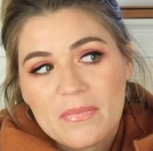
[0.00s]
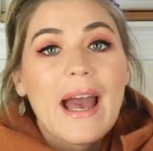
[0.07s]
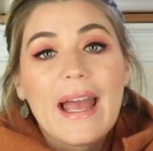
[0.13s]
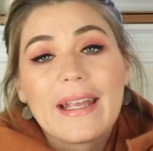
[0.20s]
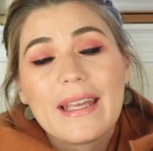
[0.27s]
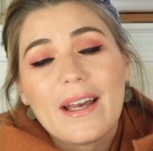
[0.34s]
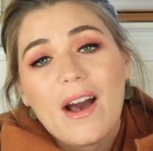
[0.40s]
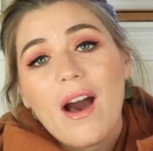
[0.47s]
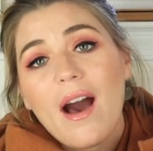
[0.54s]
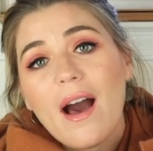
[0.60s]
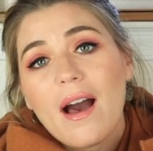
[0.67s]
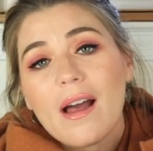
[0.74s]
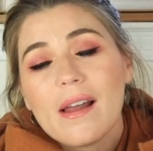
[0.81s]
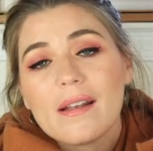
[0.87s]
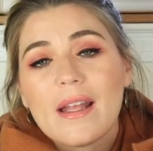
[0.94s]
I get
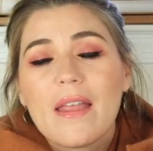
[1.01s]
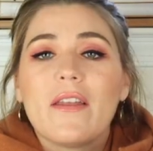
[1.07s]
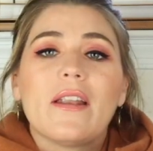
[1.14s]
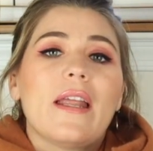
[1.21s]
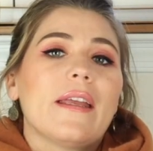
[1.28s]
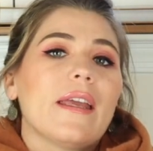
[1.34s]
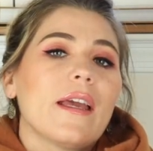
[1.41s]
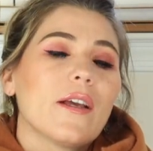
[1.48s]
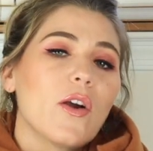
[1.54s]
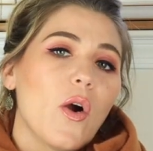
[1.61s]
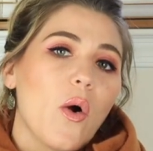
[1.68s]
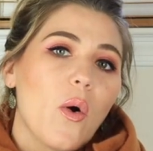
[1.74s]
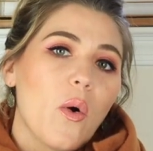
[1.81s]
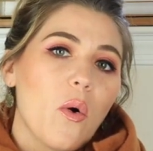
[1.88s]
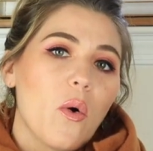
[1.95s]
hot and then I get
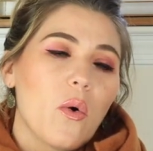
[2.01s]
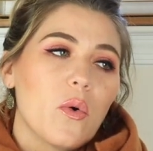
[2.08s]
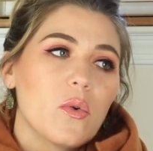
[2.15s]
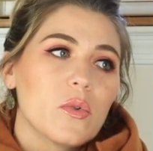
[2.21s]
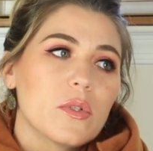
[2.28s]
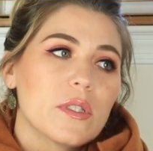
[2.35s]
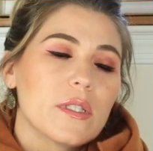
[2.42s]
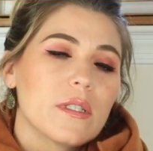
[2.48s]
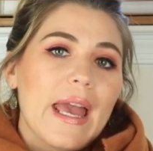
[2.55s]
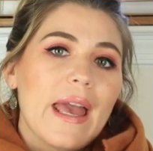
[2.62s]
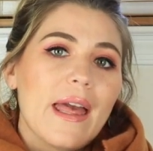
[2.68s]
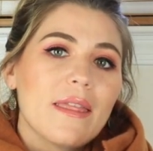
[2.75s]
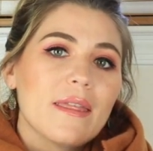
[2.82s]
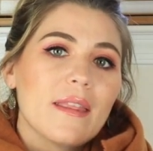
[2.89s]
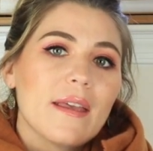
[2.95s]
cold
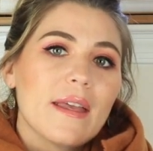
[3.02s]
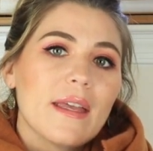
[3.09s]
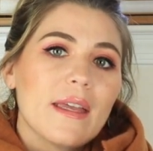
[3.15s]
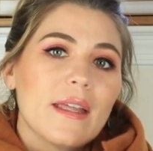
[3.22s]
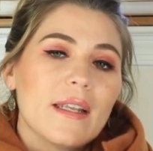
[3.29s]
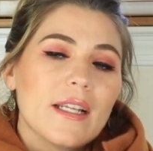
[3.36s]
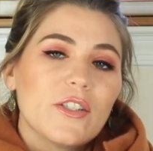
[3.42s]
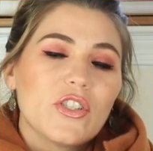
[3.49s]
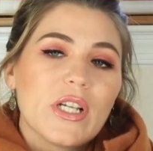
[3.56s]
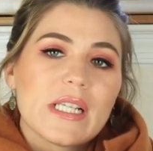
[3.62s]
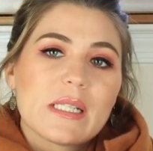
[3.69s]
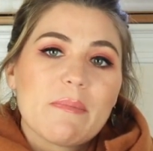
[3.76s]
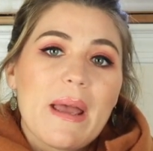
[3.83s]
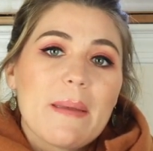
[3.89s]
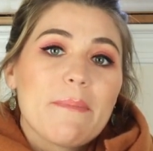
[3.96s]
and then
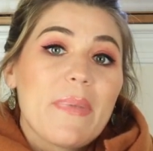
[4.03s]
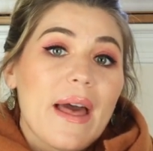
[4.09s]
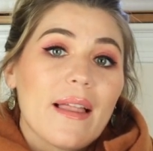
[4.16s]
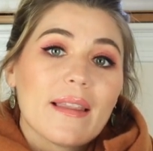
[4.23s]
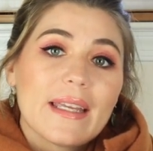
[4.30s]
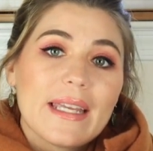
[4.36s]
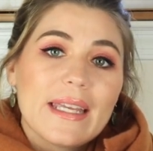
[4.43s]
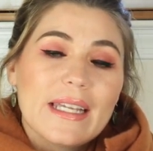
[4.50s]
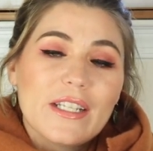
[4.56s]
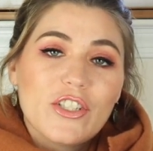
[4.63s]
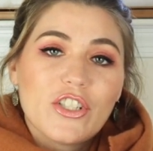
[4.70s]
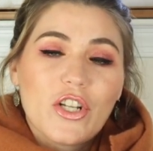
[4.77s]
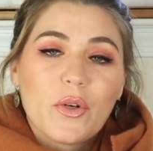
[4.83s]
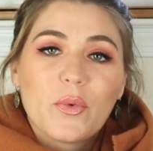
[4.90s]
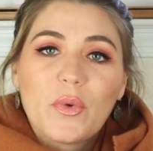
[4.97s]
just my belly in
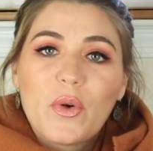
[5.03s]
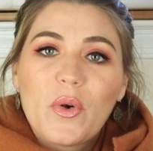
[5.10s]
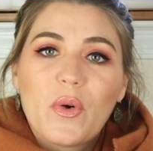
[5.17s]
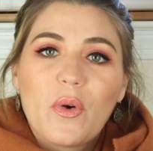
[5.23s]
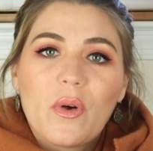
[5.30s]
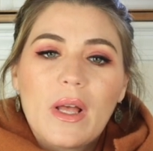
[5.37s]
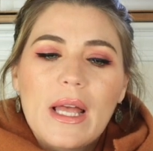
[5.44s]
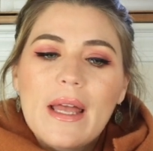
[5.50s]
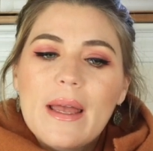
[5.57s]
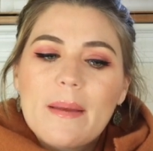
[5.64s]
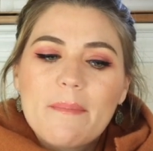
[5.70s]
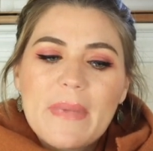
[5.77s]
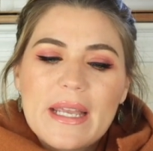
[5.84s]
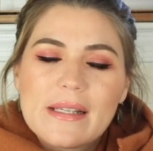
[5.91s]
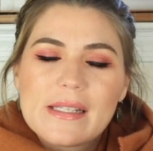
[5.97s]
general
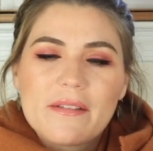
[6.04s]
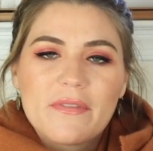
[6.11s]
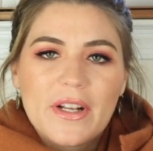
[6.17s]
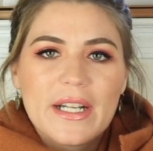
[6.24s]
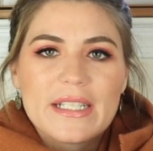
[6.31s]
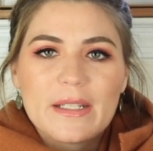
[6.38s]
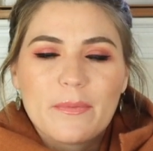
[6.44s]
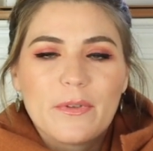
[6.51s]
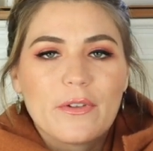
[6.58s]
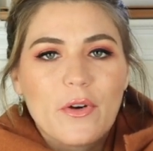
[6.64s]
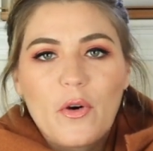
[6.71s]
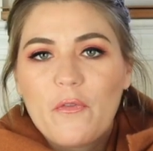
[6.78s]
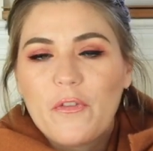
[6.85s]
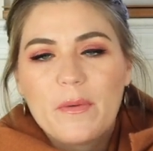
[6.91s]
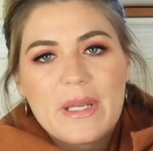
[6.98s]
makes it very
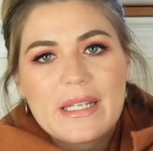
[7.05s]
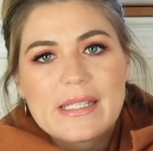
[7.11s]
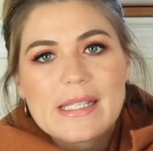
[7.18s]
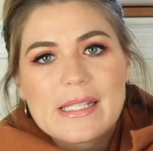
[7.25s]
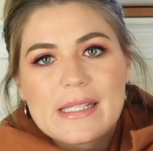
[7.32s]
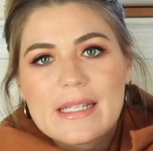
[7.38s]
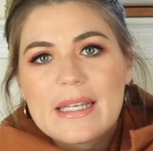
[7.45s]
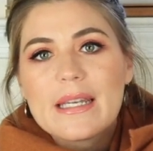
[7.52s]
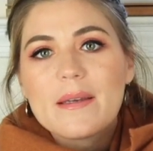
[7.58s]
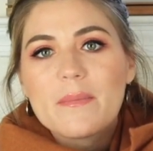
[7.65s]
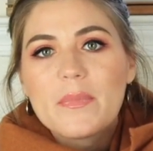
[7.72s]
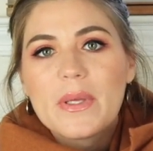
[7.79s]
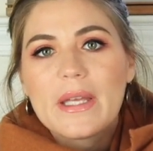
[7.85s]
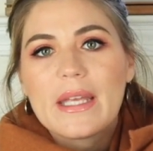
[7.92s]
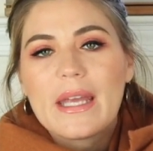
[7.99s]
difficult for me to sleep.